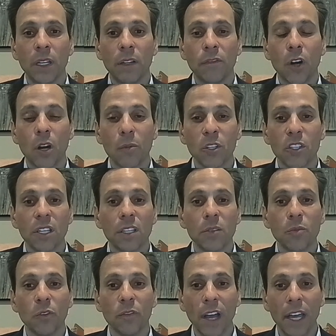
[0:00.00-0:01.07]
pharmacies,
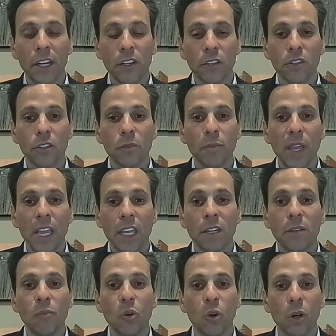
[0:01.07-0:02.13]
providers are
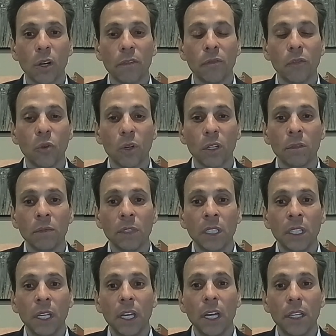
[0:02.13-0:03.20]
paid more for
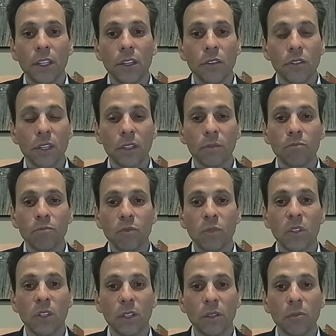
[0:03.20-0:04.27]
using
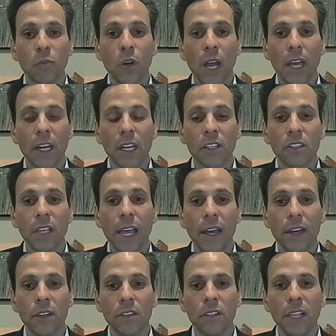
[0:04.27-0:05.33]
certain products,
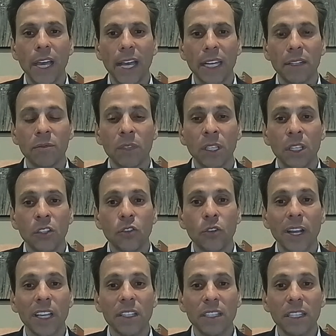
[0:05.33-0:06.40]
how does that
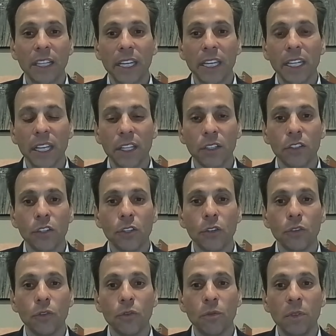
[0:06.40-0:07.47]
translate
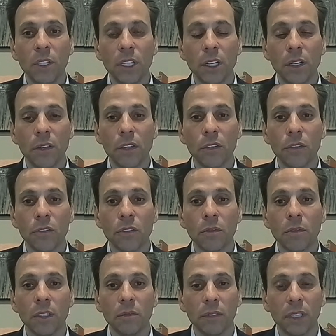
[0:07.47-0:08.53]
into
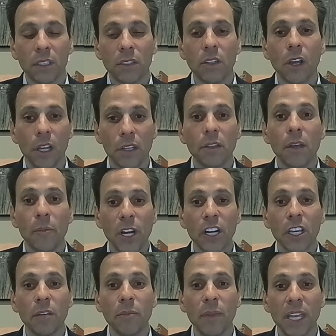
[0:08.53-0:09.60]
those, let's call it
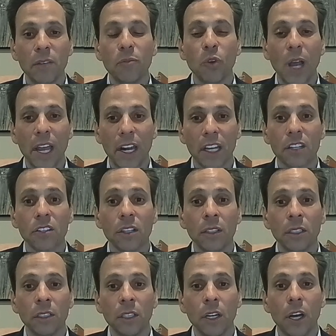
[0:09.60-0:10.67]
American-made products,
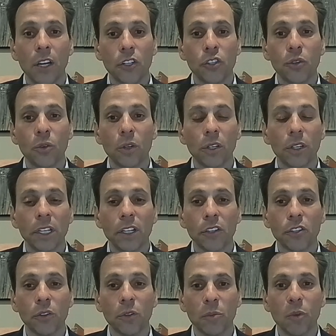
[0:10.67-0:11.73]
onshore or
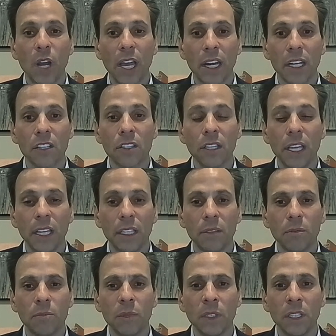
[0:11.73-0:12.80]
nearshore products?
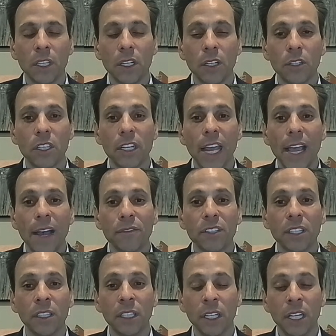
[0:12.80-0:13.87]
And you'd have
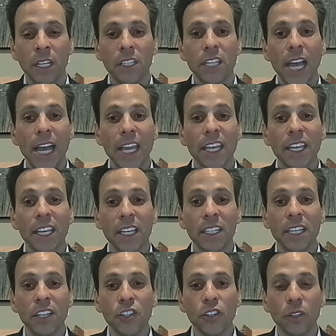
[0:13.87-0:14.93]
to tie
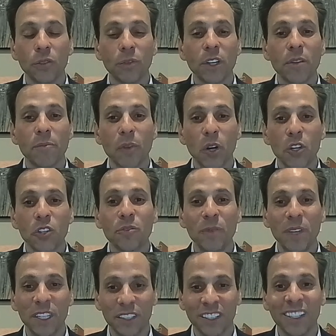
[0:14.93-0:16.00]
additional
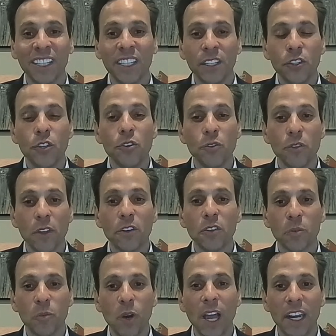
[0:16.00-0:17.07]
reimbursement to
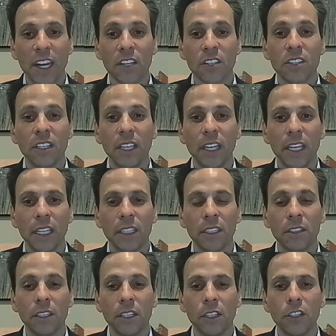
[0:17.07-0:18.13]
those products, and
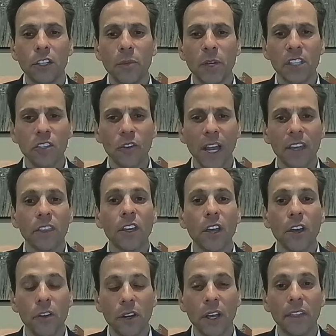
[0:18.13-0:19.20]
nobody's cracked the
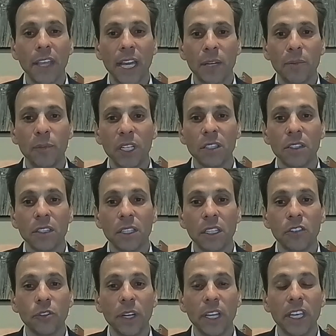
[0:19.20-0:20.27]
code on that, but it's an
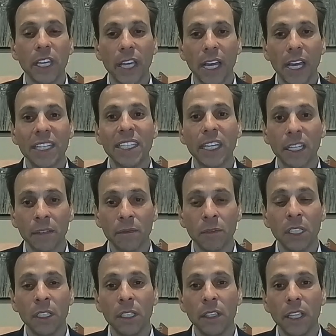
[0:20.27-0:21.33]
intriguing idea
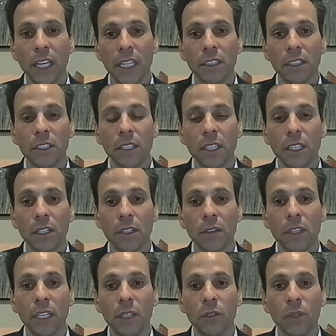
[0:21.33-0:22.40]
that
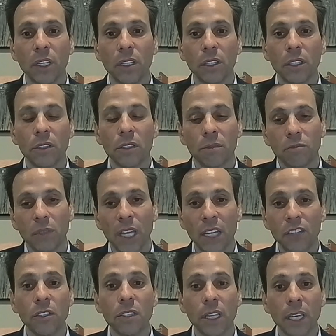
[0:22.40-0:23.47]
that whether it's
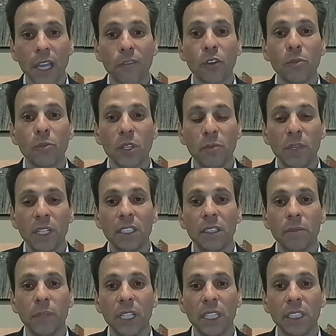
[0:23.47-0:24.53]
not just the government,
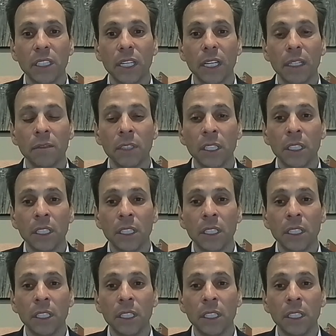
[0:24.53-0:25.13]
but the